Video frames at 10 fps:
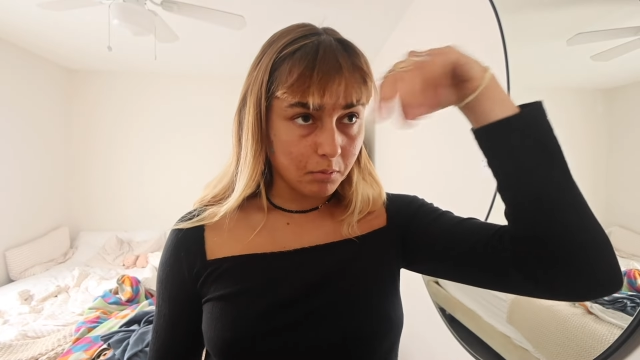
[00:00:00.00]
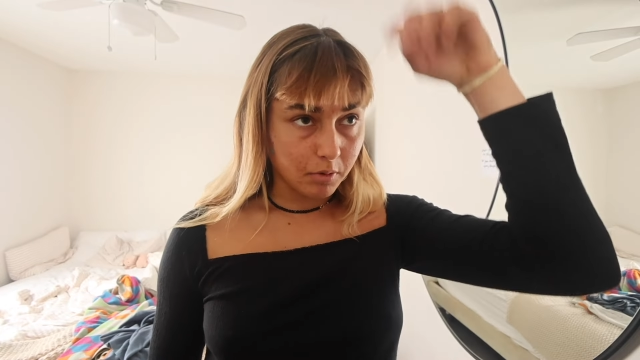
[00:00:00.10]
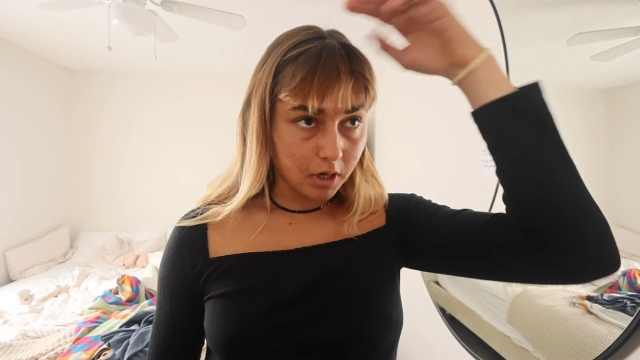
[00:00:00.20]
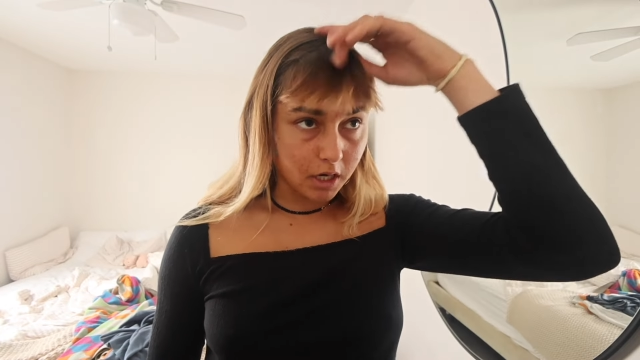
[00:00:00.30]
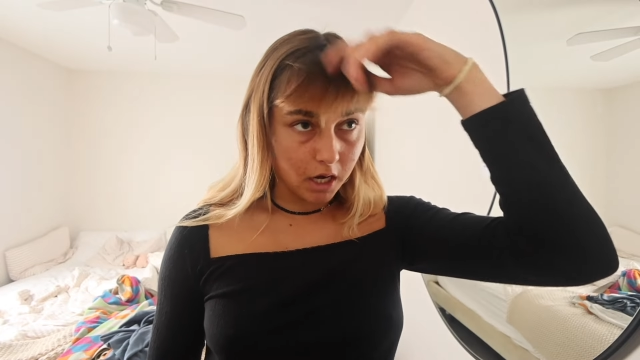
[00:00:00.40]

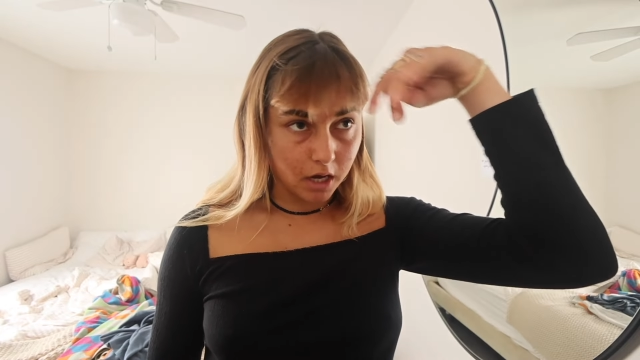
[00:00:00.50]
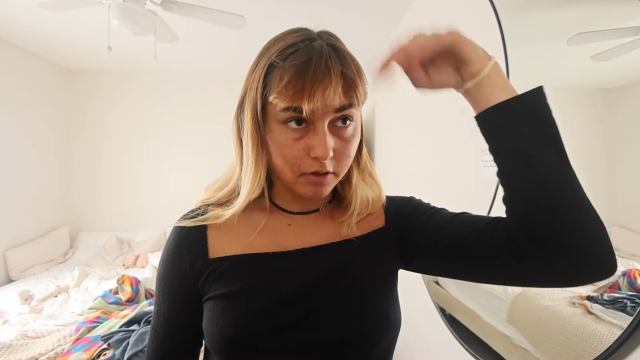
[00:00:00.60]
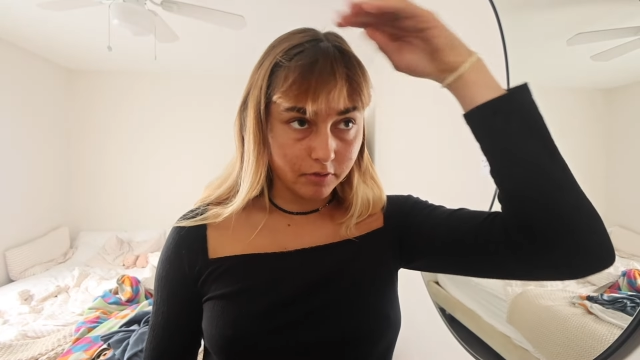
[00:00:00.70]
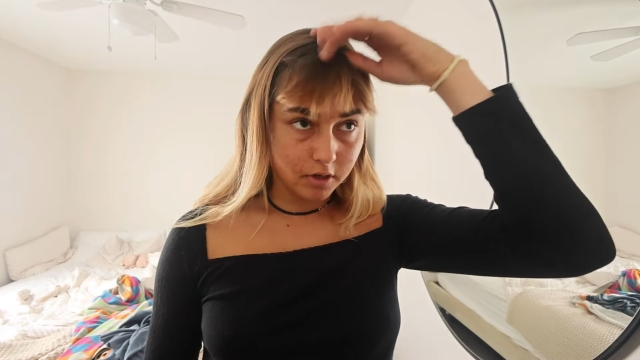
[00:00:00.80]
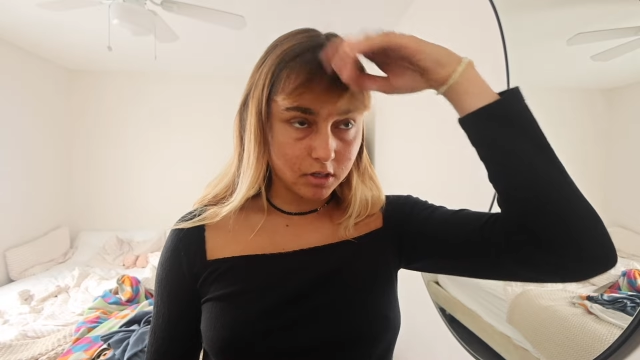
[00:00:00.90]
but I
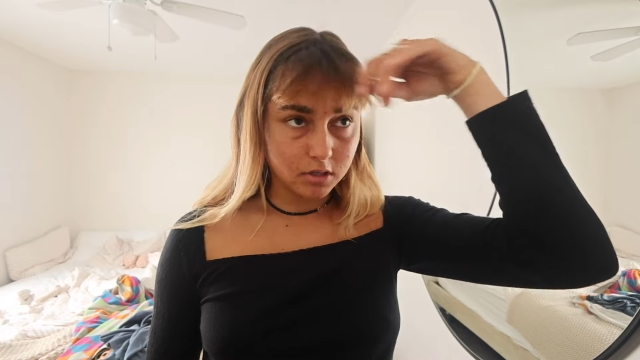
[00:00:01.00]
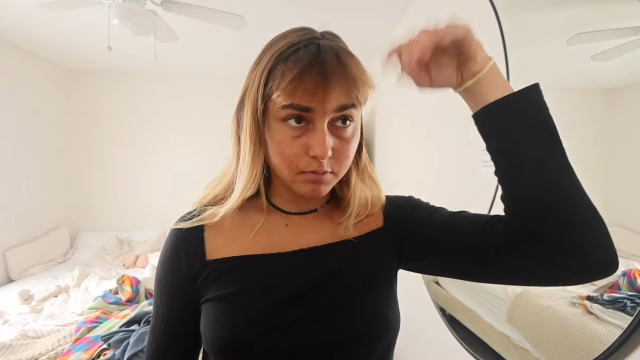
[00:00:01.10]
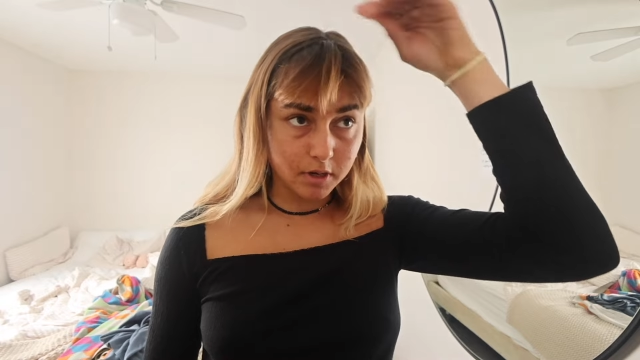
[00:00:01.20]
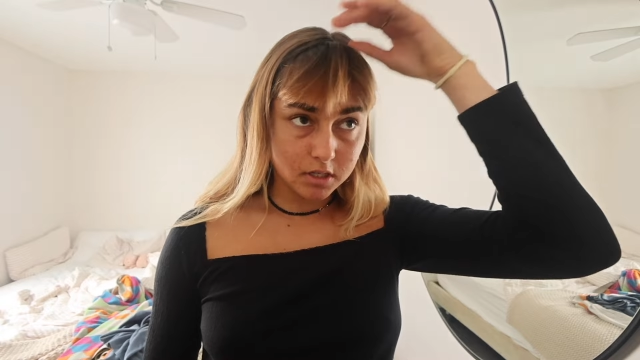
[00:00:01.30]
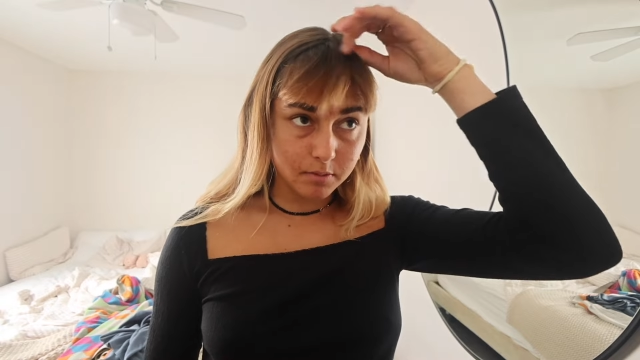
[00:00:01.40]

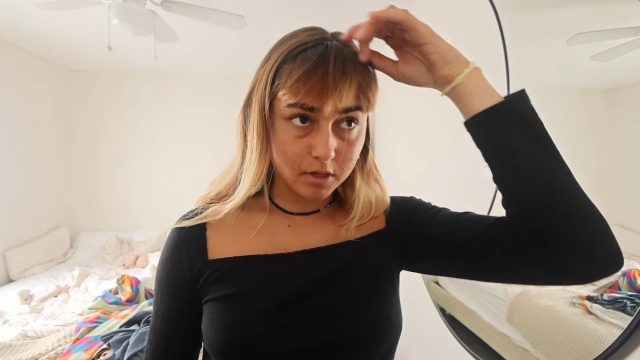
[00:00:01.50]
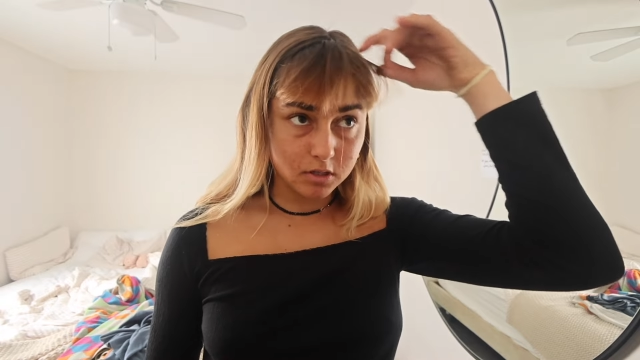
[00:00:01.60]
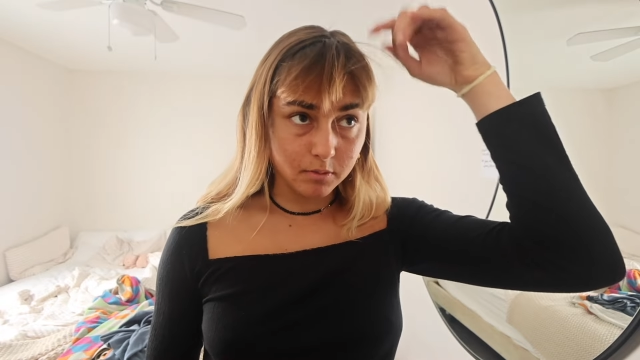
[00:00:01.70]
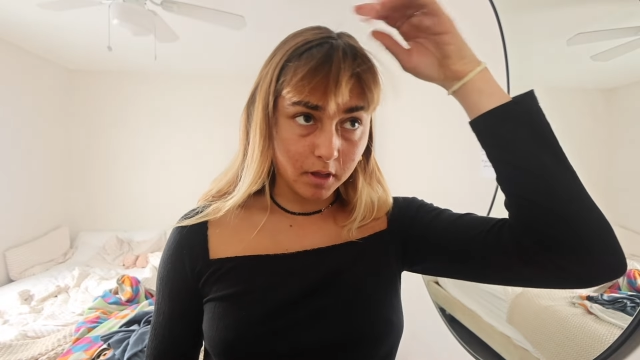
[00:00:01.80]
finished my semester.